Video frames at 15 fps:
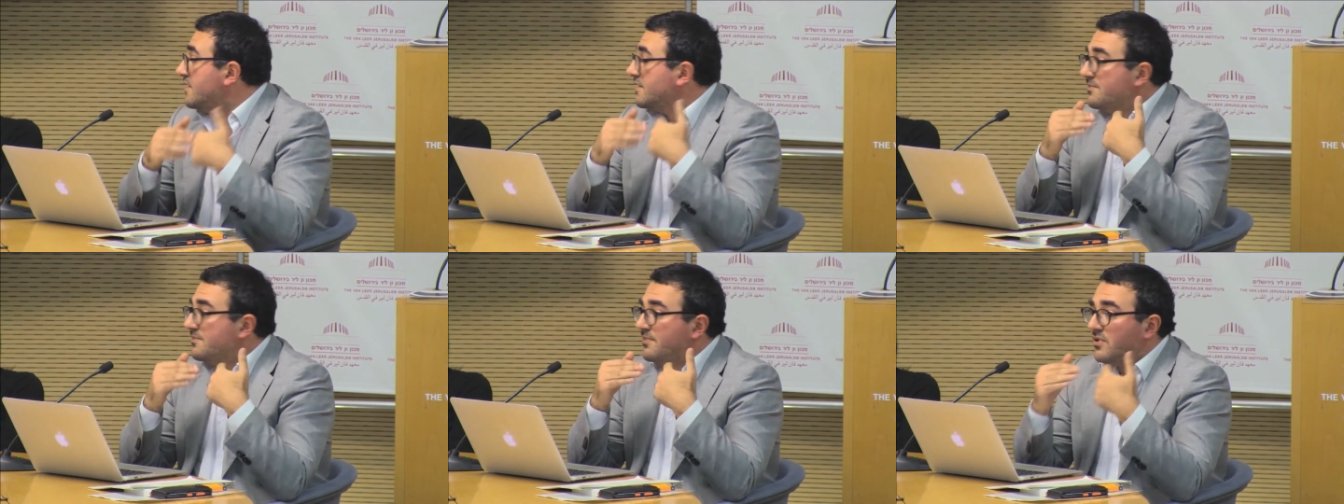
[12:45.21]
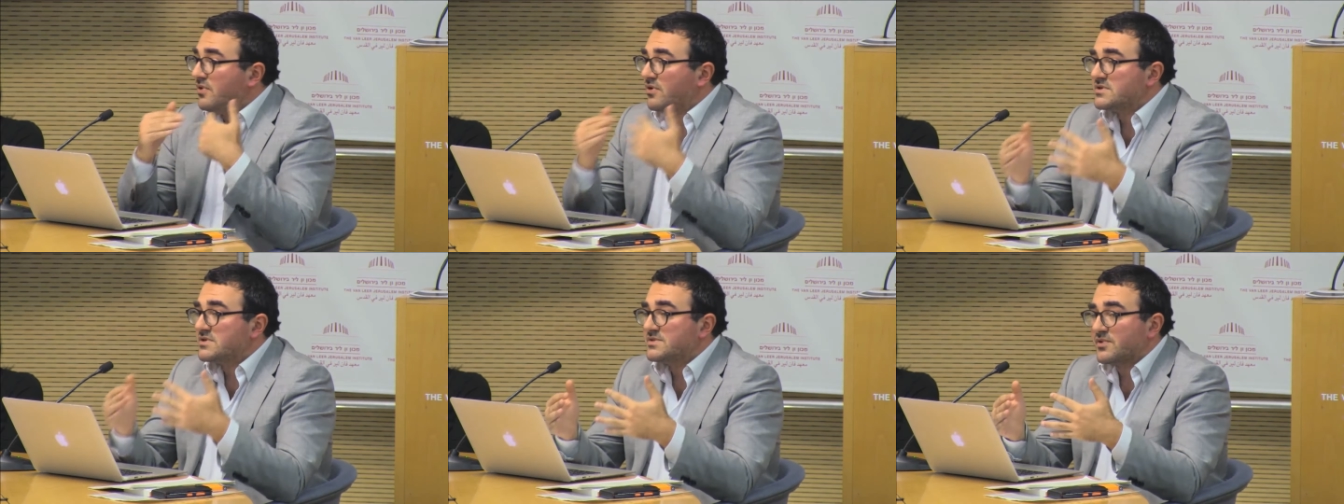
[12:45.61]

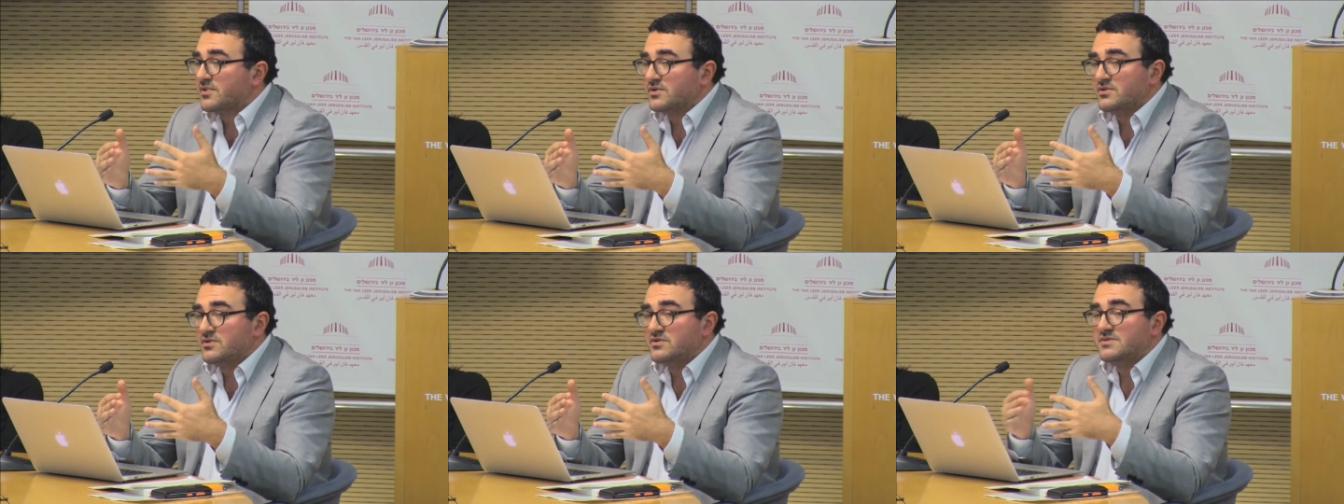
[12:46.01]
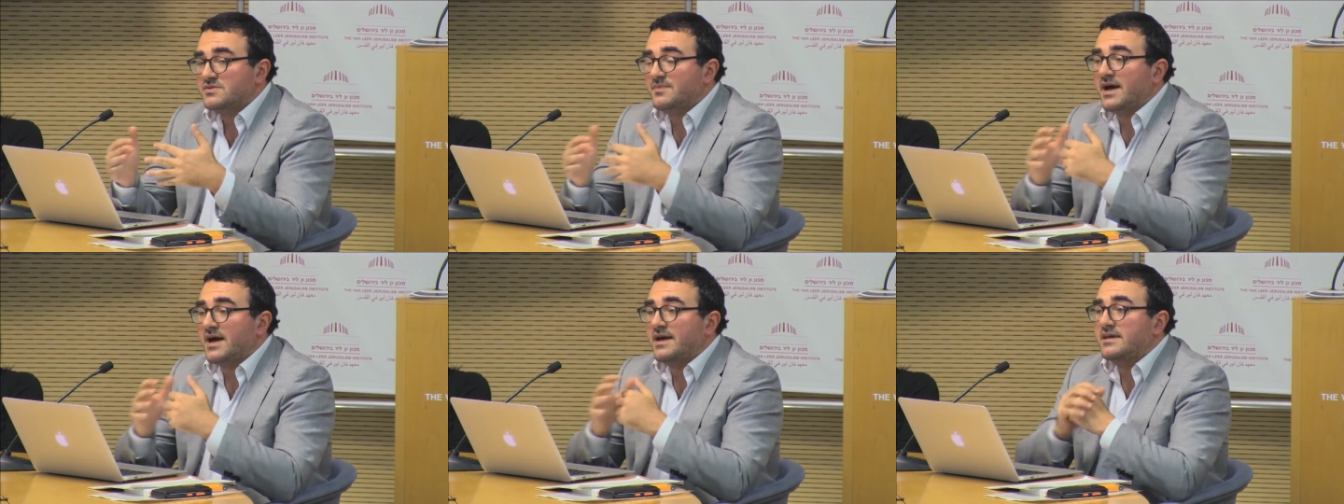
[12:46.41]
reports
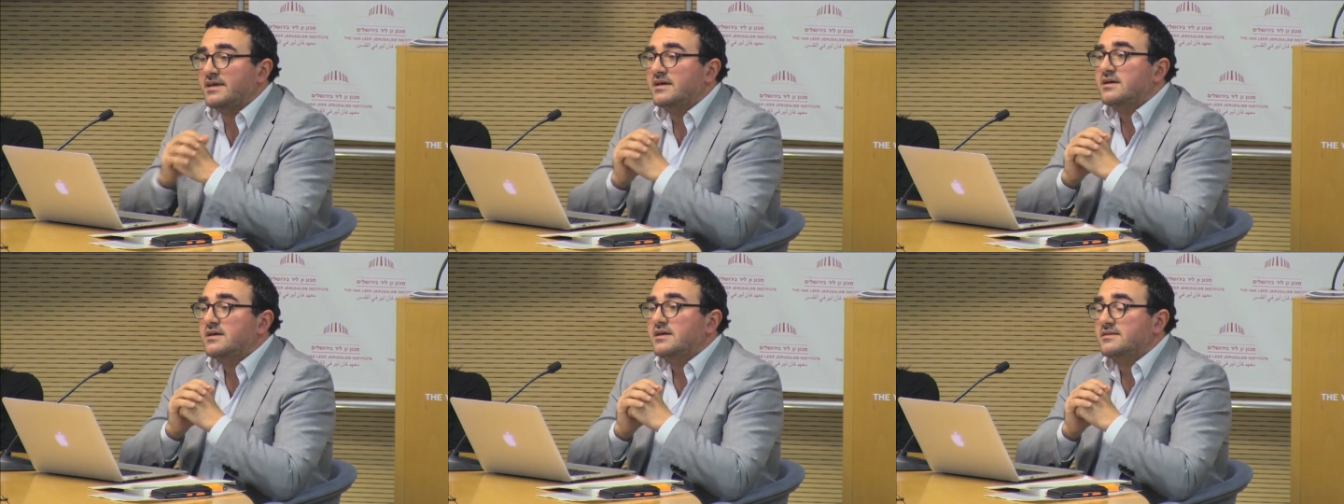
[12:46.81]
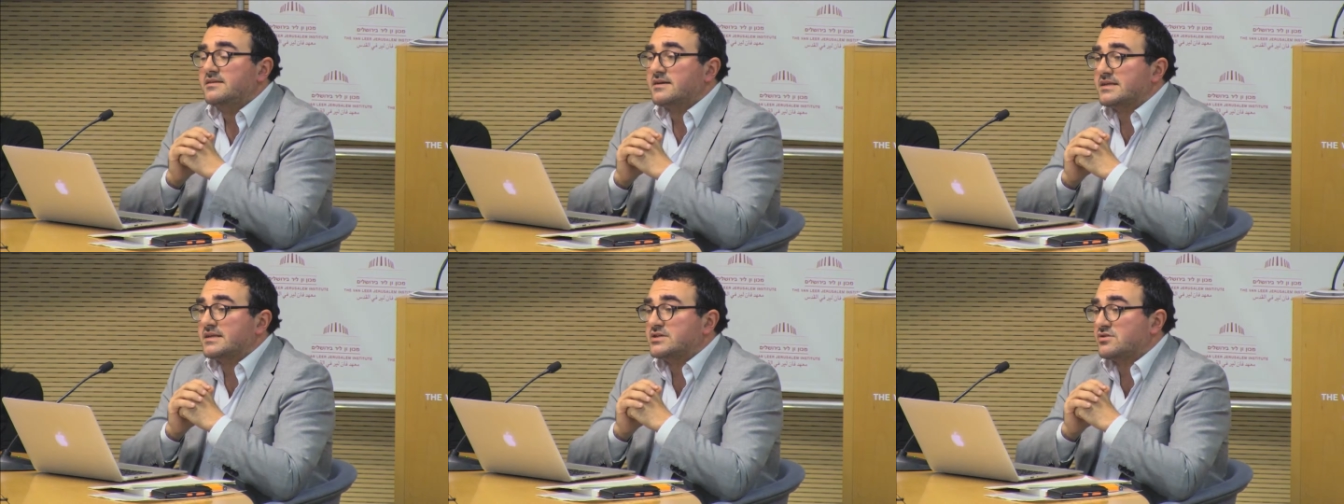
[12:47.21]
produced by
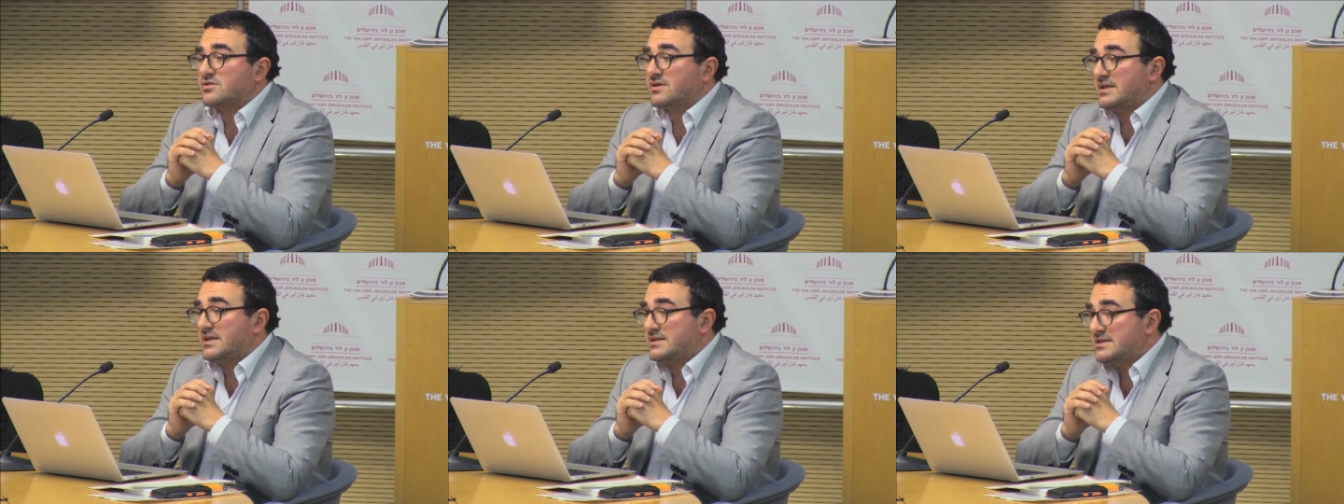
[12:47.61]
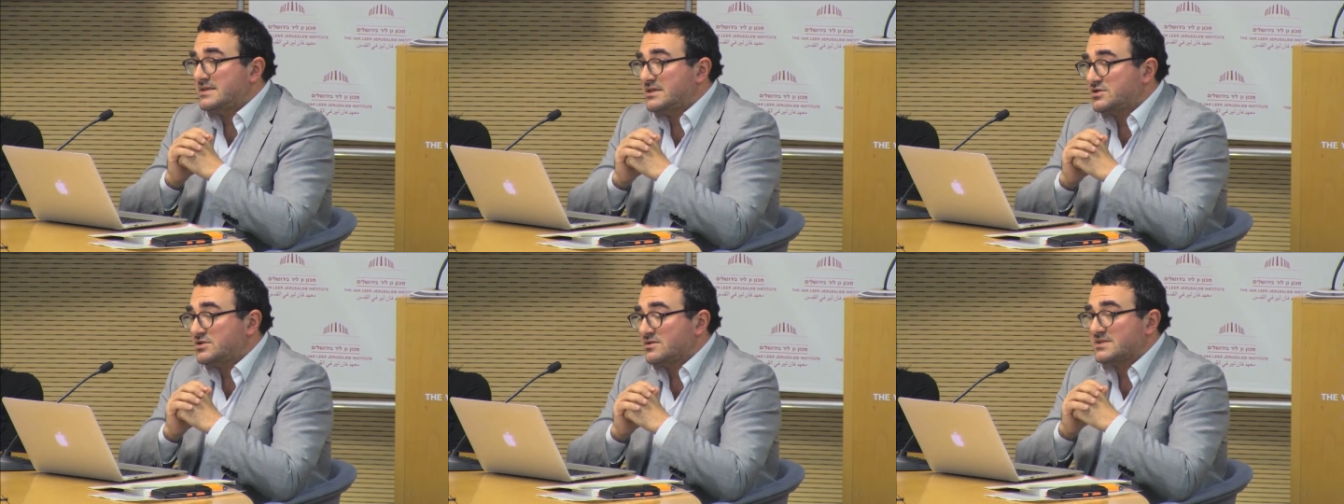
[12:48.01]
international
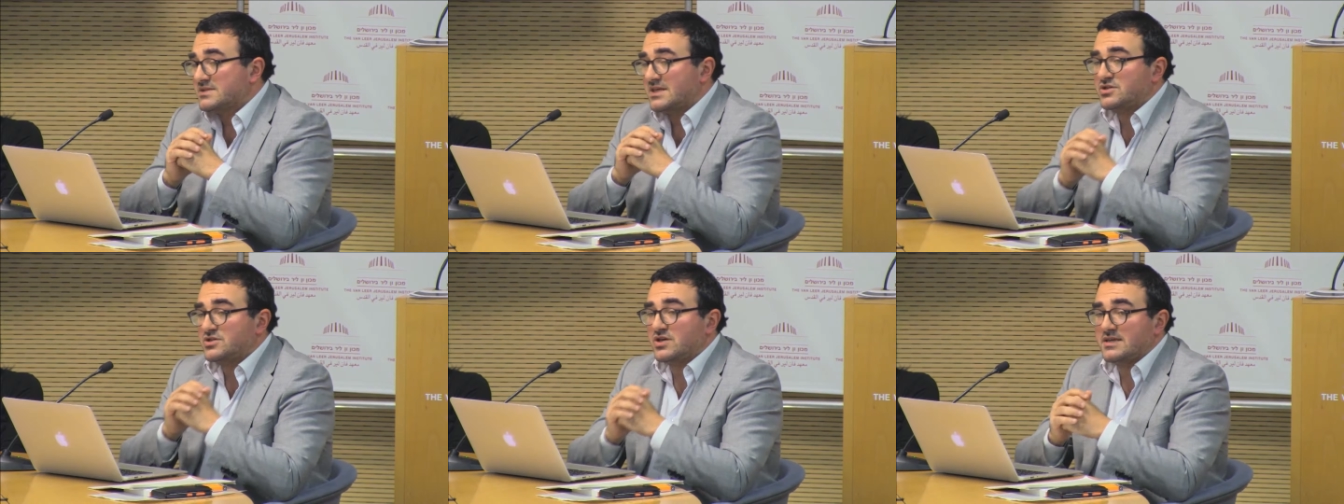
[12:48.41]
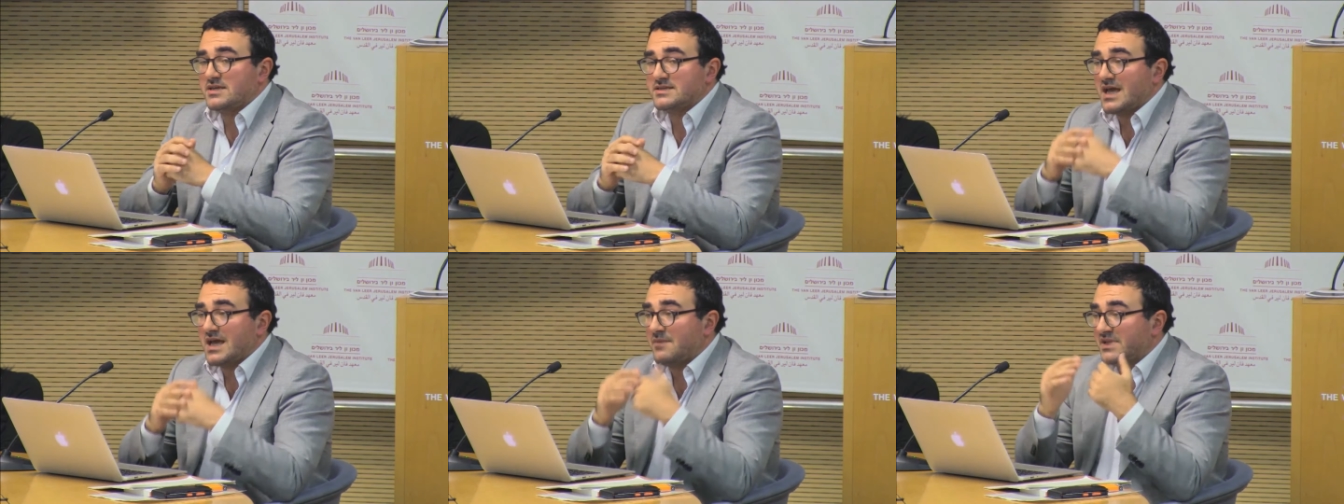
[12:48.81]
organizations such
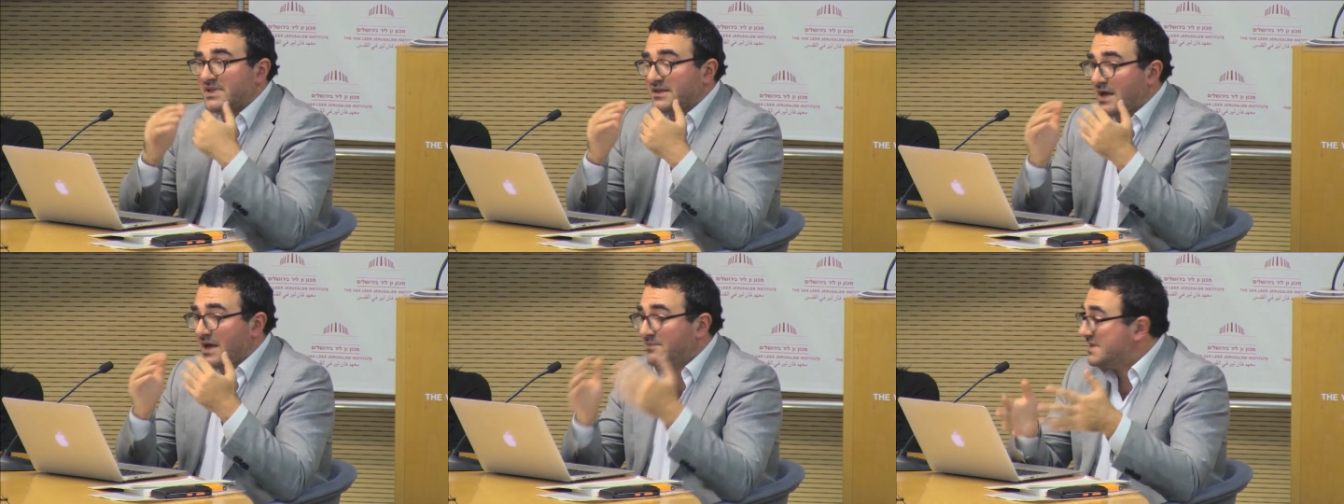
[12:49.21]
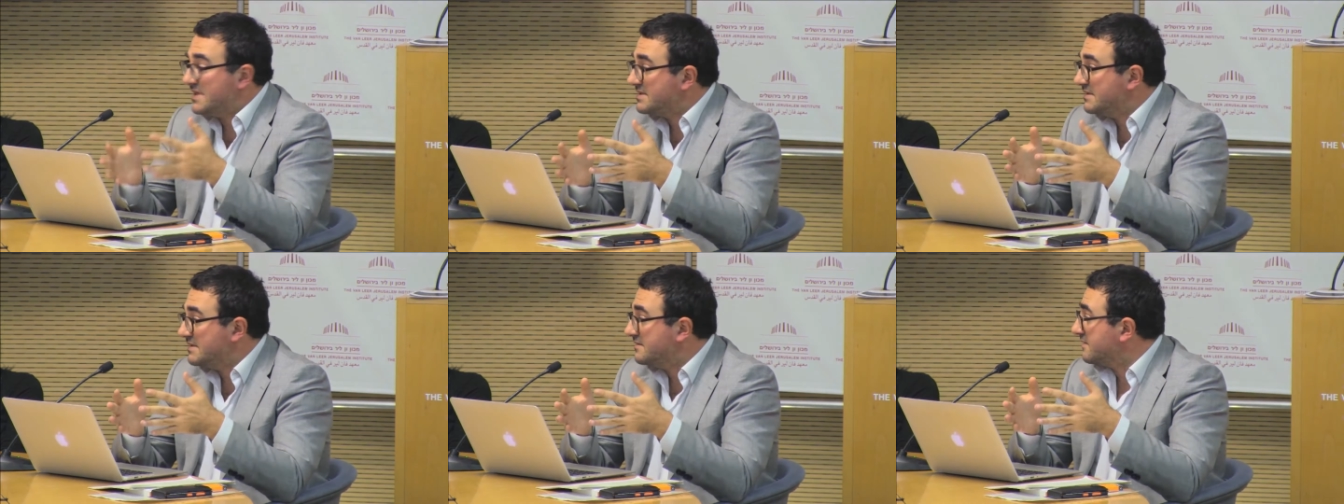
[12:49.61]
as
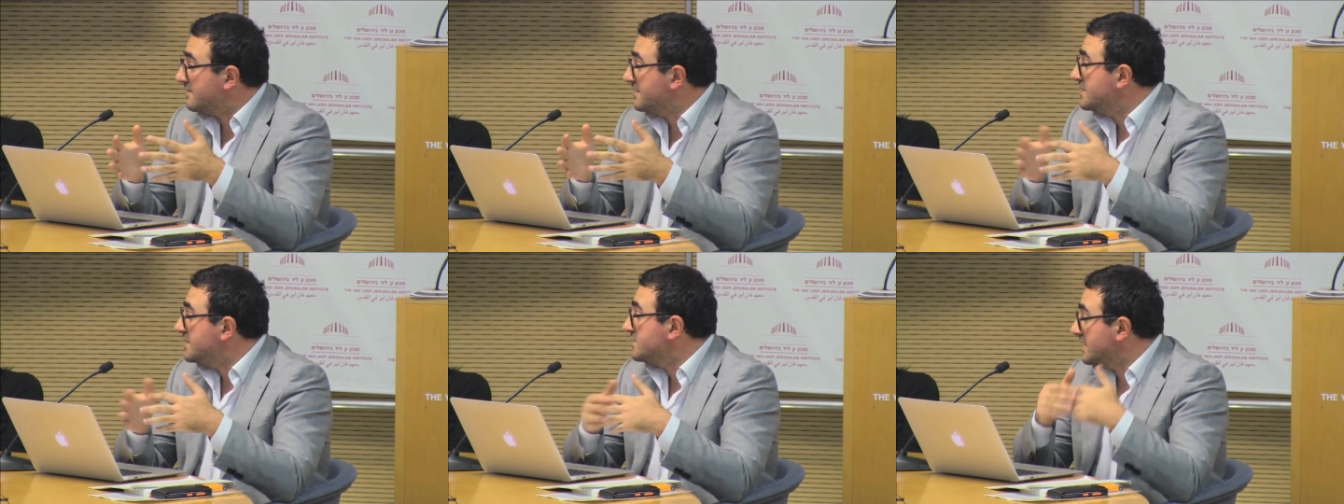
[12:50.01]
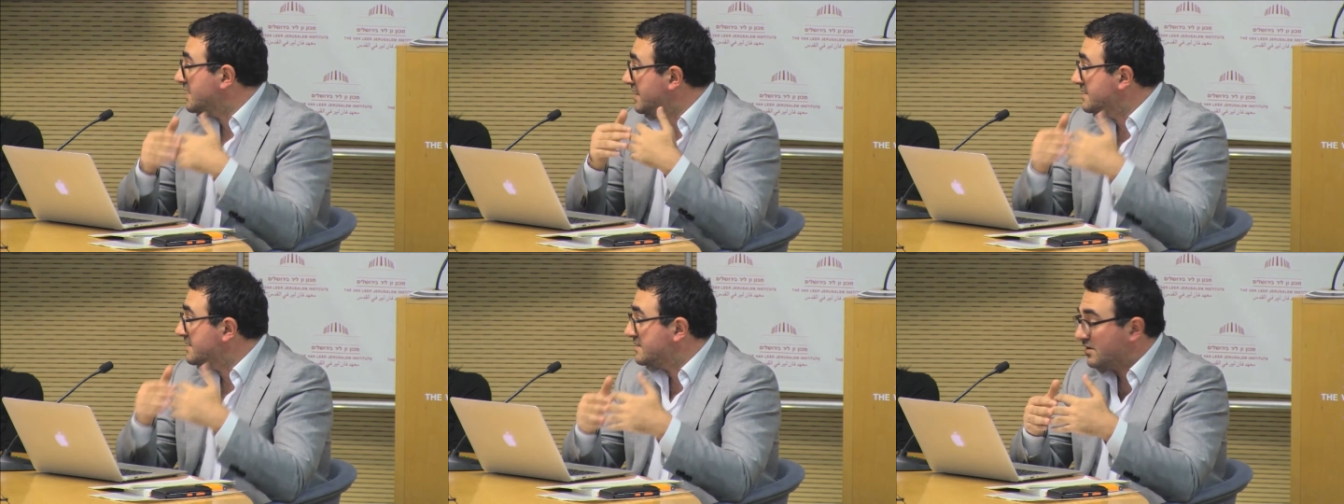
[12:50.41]
Amnesty
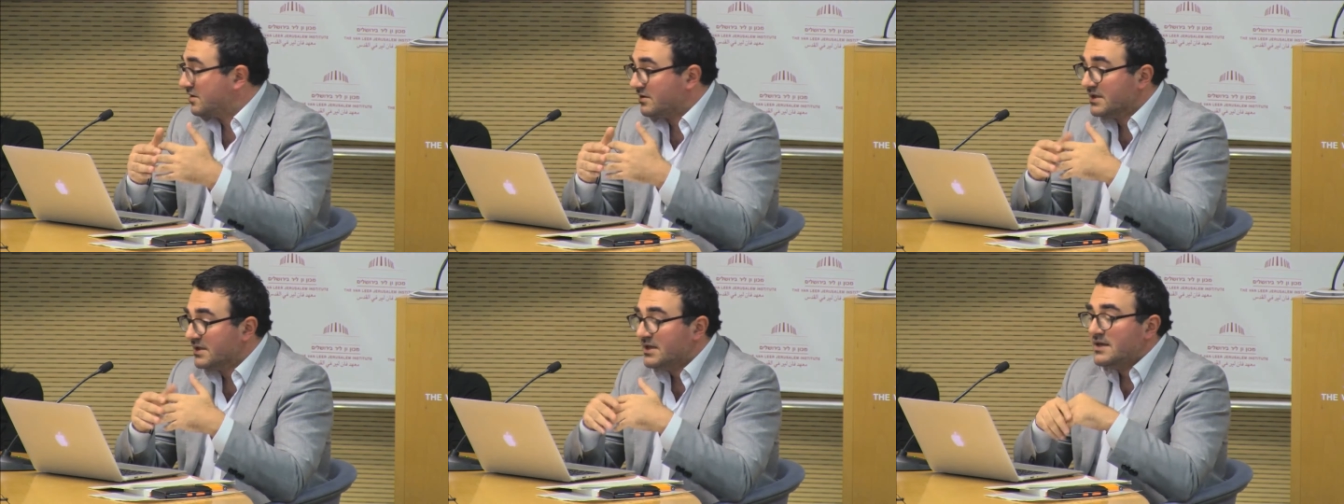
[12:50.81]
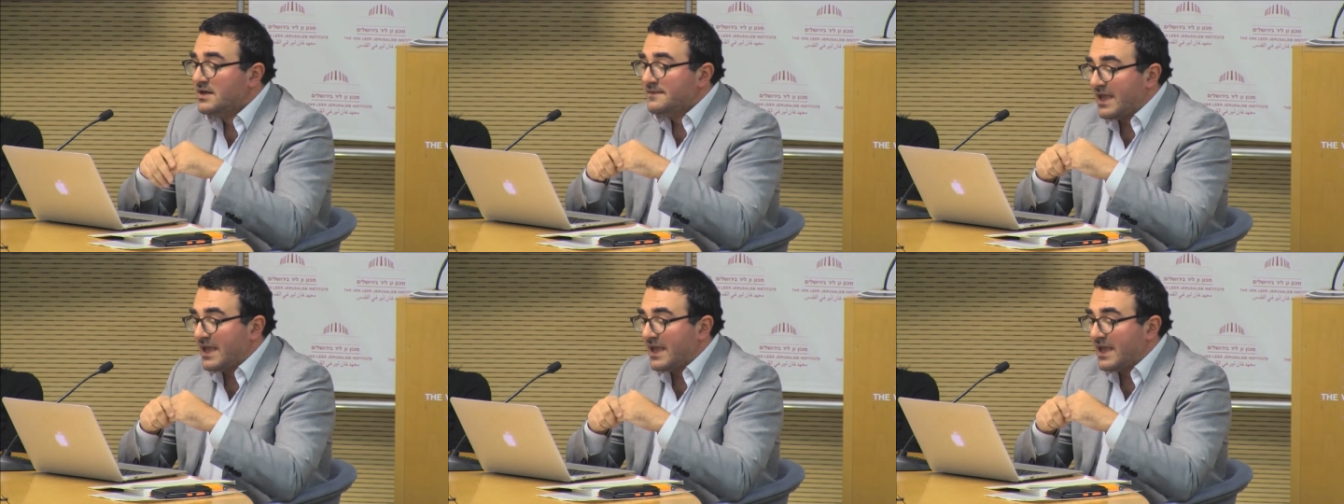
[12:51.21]
International, and so on.